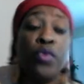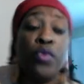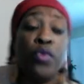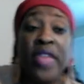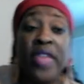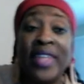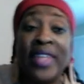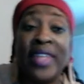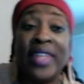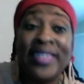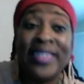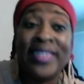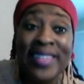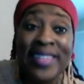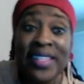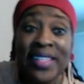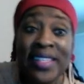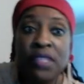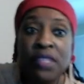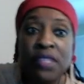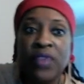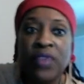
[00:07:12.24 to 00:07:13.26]
with at
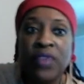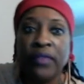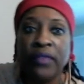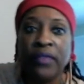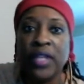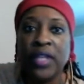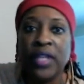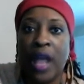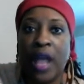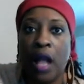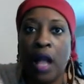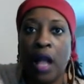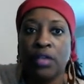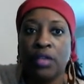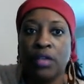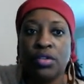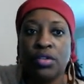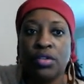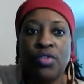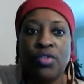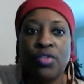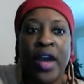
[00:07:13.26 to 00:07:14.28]
least
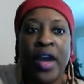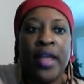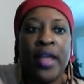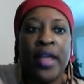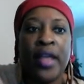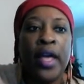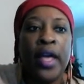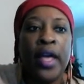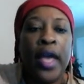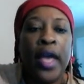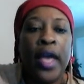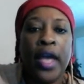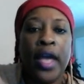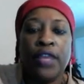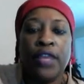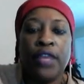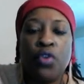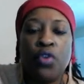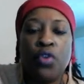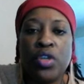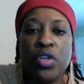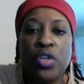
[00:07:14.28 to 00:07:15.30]
$50, right? And
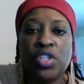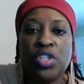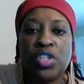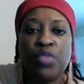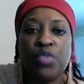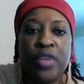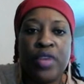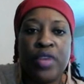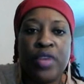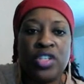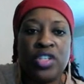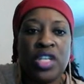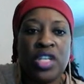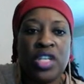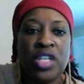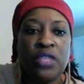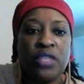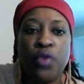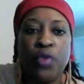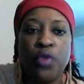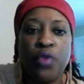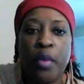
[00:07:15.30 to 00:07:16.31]
of course, the spreadsheet,
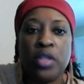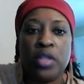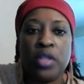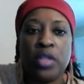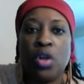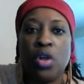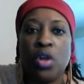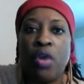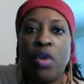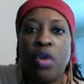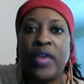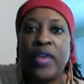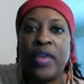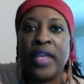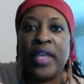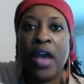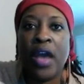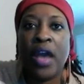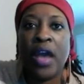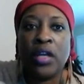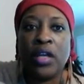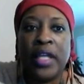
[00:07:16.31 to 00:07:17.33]
the formulas are already
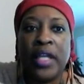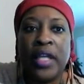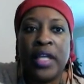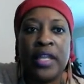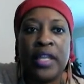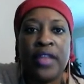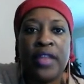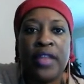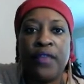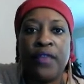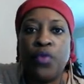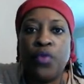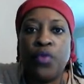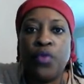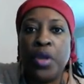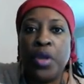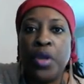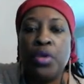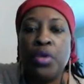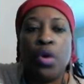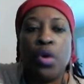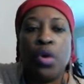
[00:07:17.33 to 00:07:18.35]
calculated there for
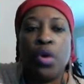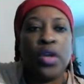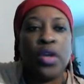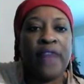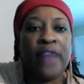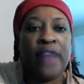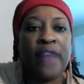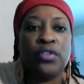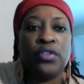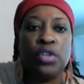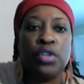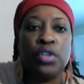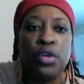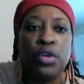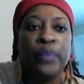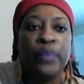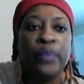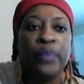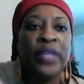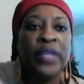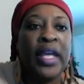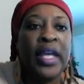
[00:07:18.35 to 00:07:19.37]
you. All you have to
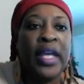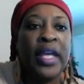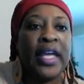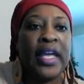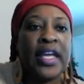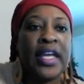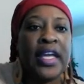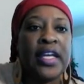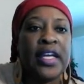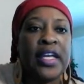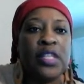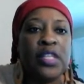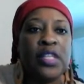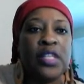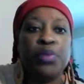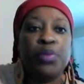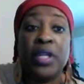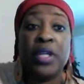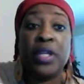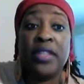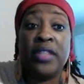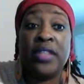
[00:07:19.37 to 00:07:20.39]
do is
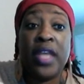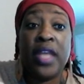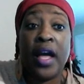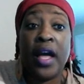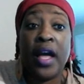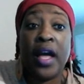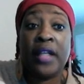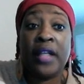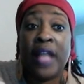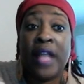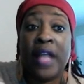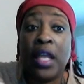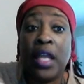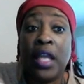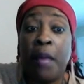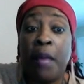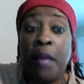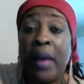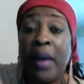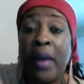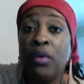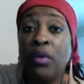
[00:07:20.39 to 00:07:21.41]
put in the dollar
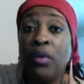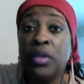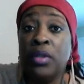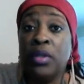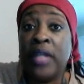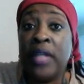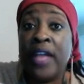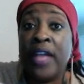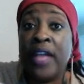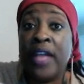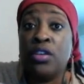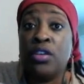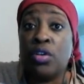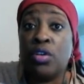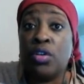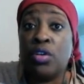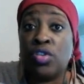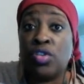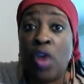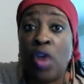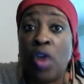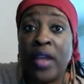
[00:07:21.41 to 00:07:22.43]
amount that you're
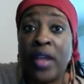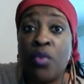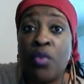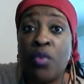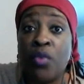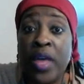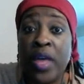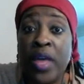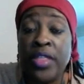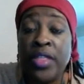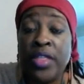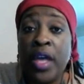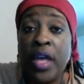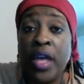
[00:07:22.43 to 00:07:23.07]
starting with,